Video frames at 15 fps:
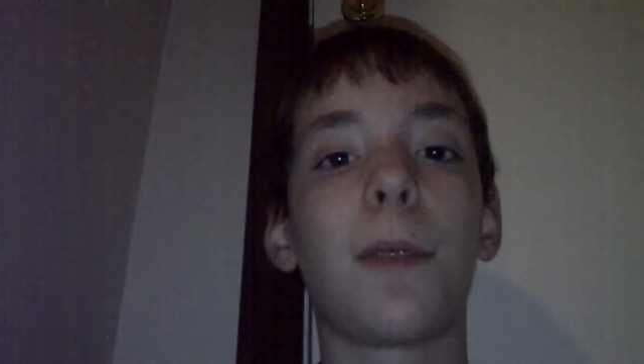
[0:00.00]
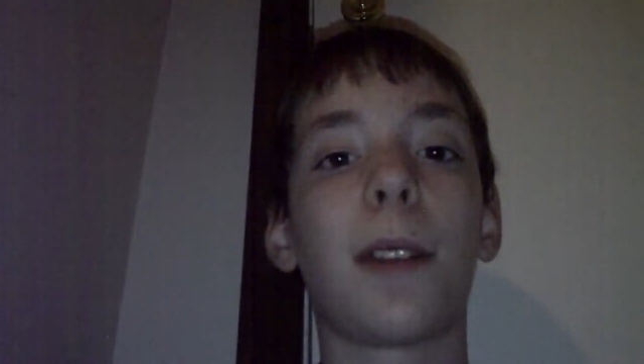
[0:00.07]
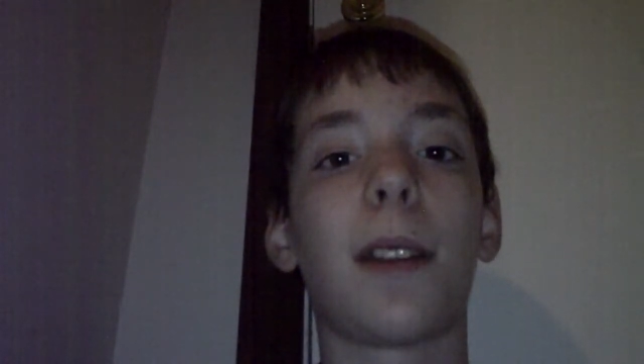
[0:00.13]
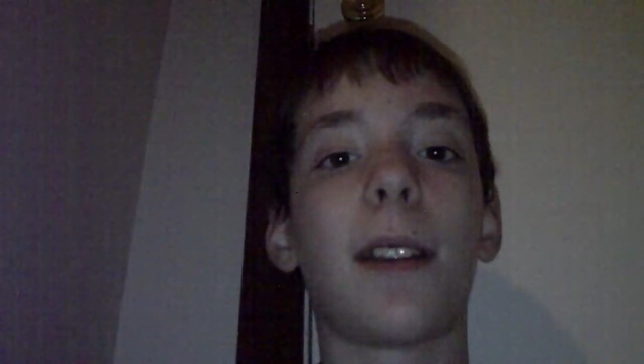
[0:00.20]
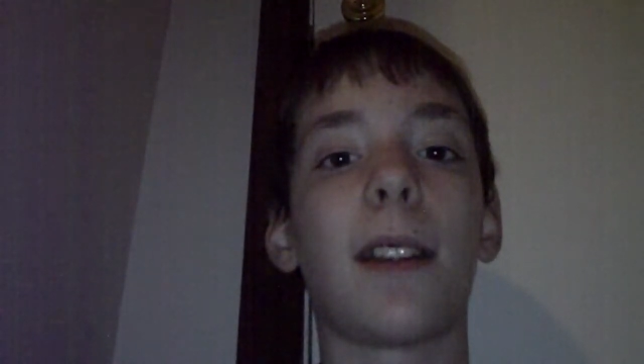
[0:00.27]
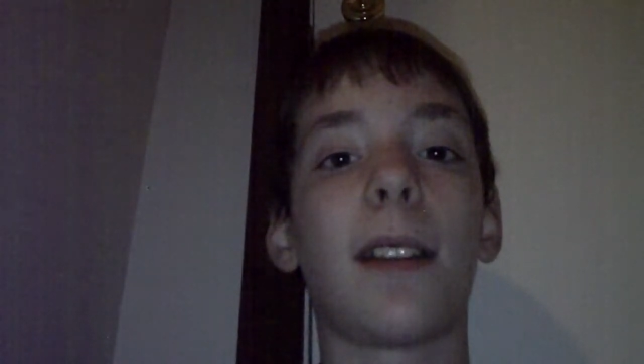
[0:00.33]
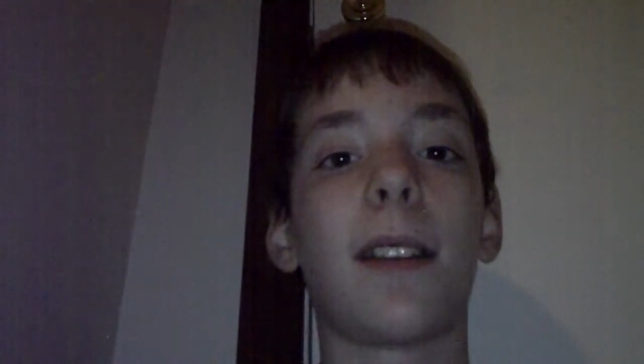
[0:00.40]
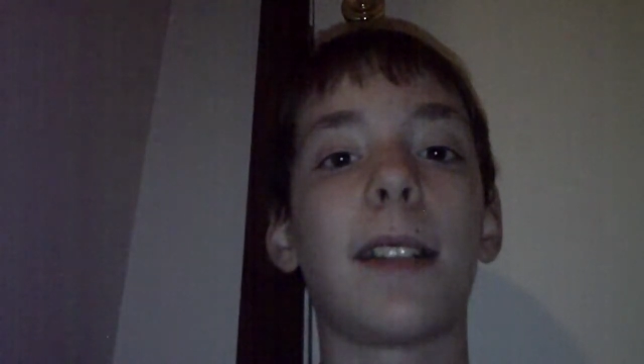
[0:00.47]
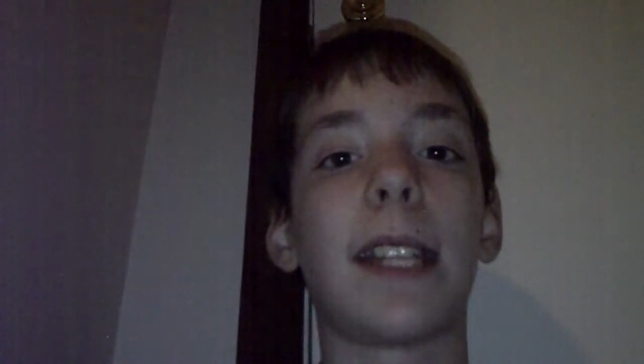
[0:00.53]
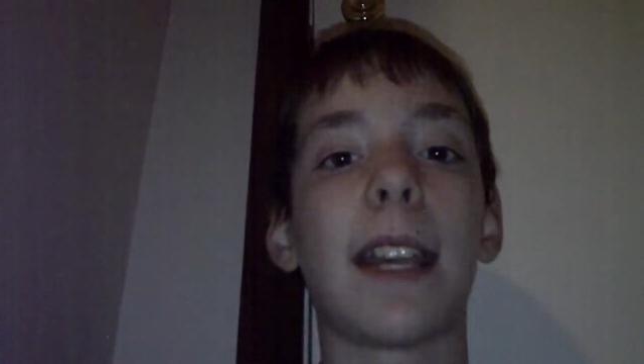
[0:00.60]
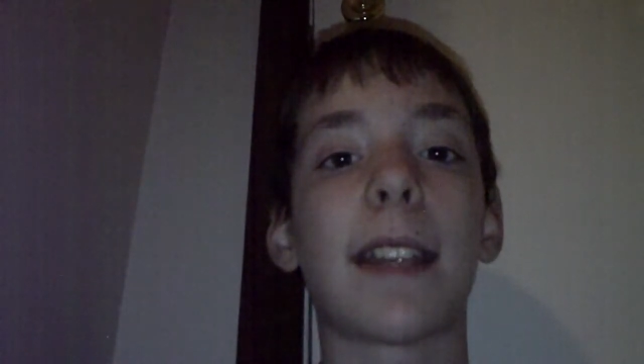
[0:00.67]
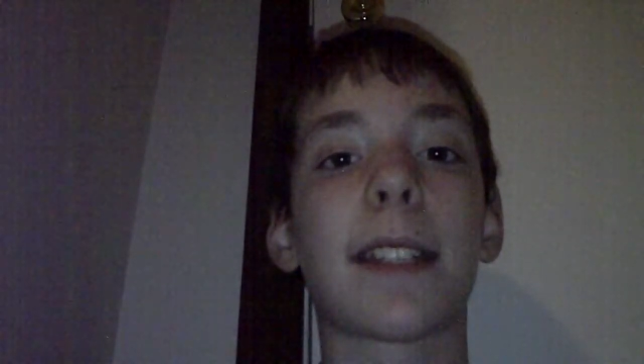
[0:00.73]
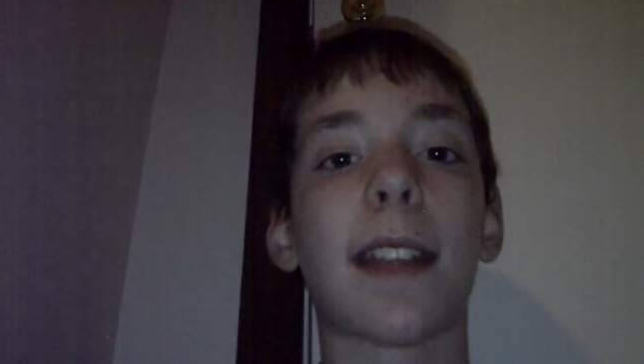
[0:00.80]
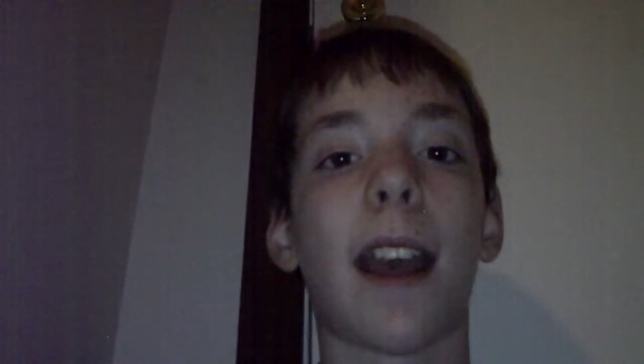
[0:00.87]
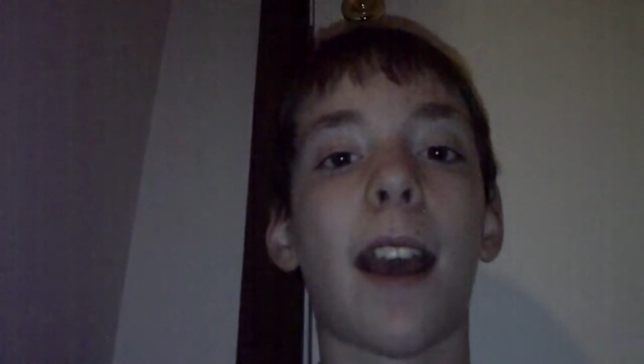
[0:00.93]
and
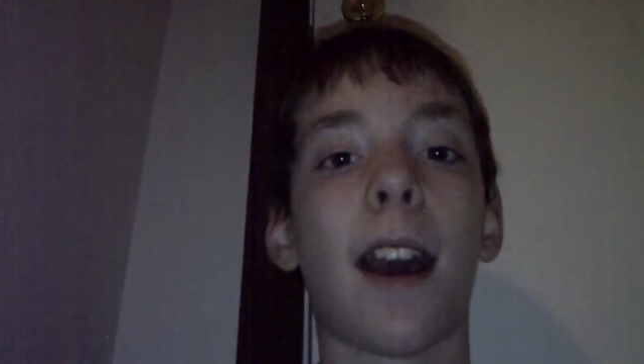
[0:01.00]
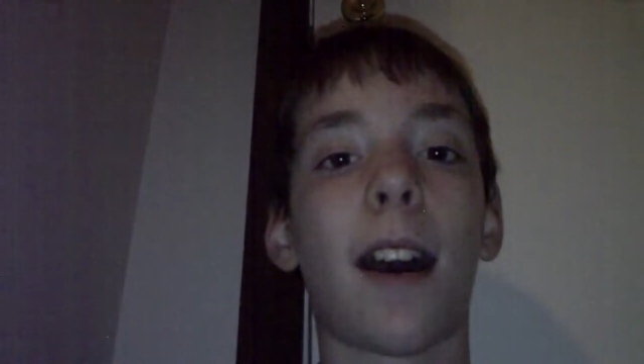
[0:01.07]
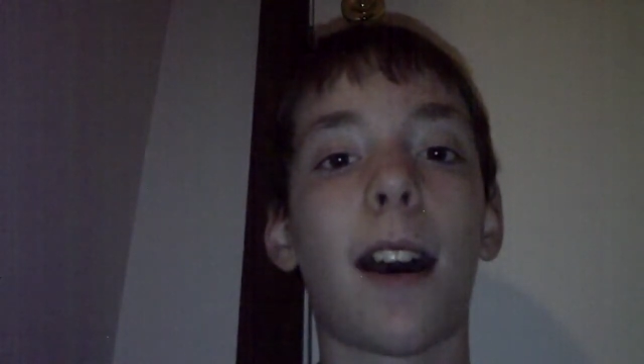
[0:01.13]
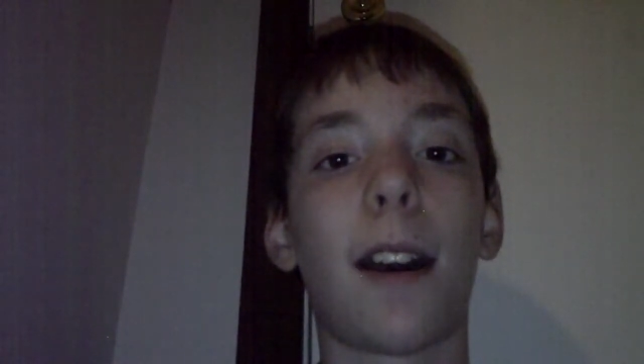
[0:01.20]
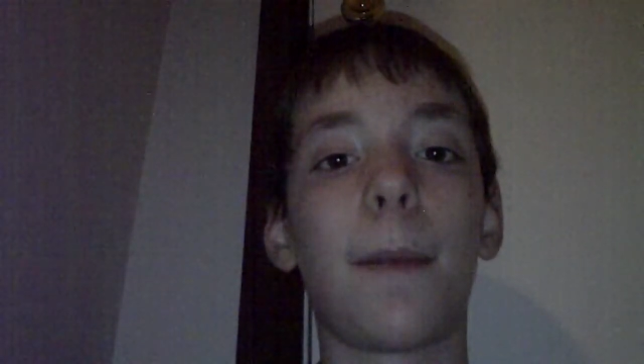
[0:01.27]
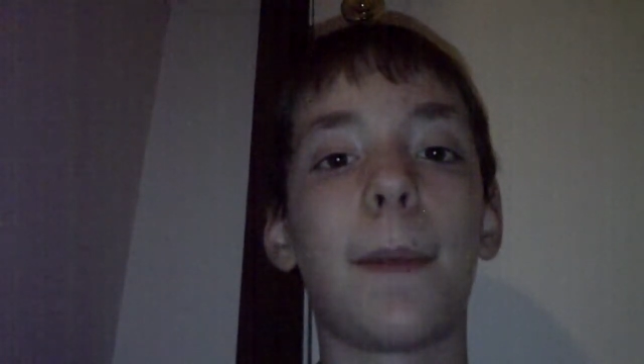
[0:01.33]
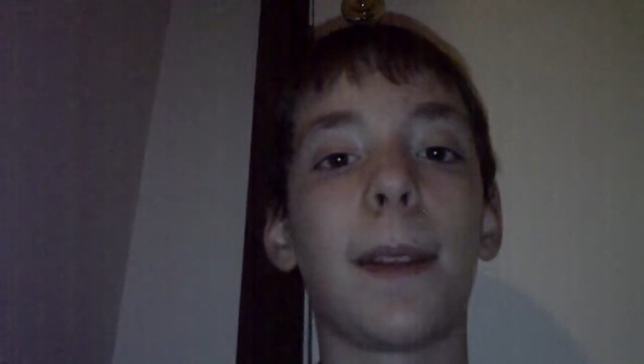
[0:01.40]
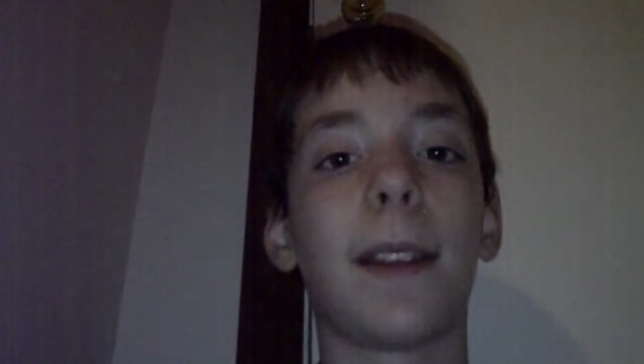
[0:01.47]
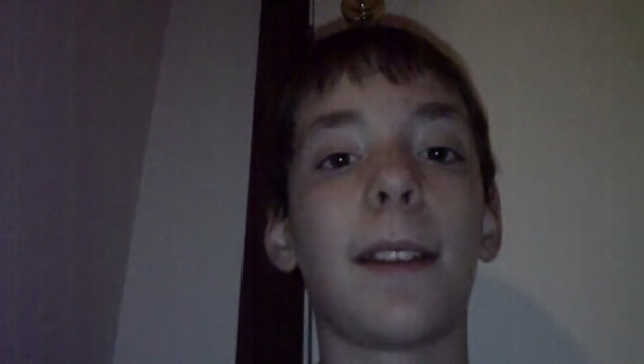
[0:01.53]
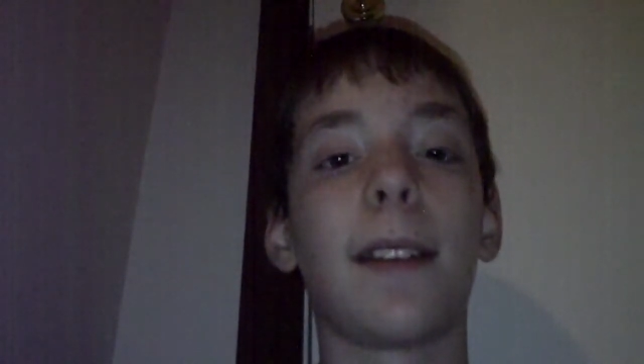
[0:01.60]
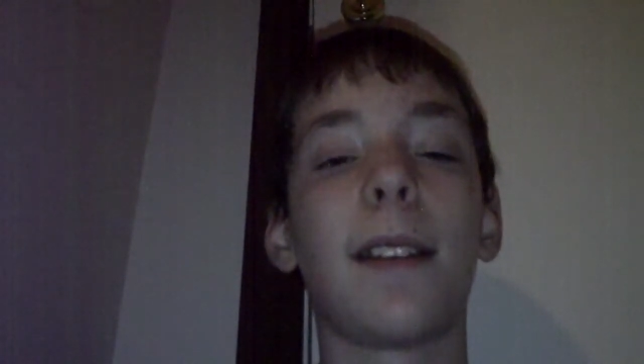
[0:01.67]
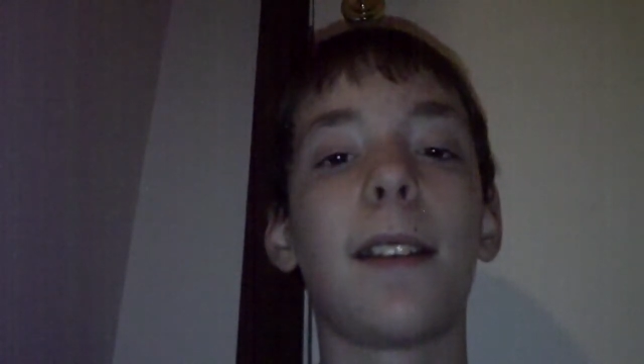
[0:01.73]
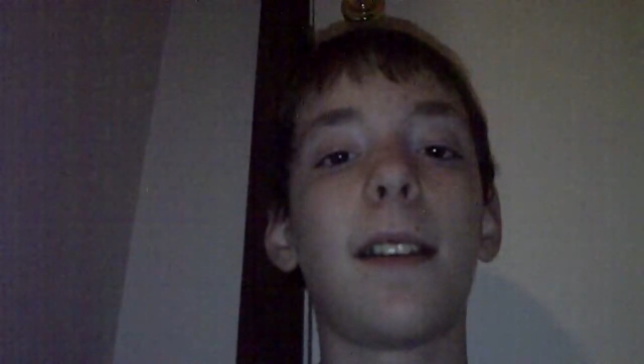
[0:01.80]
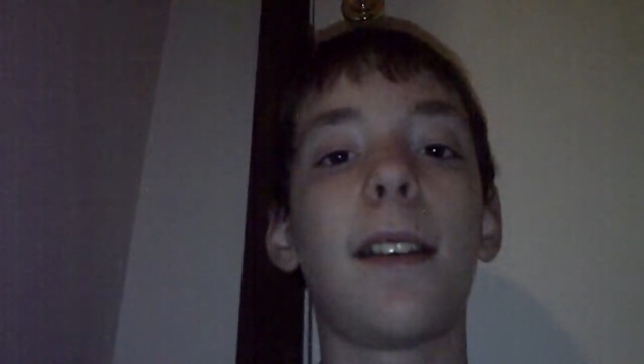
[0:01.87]
DSiHub, and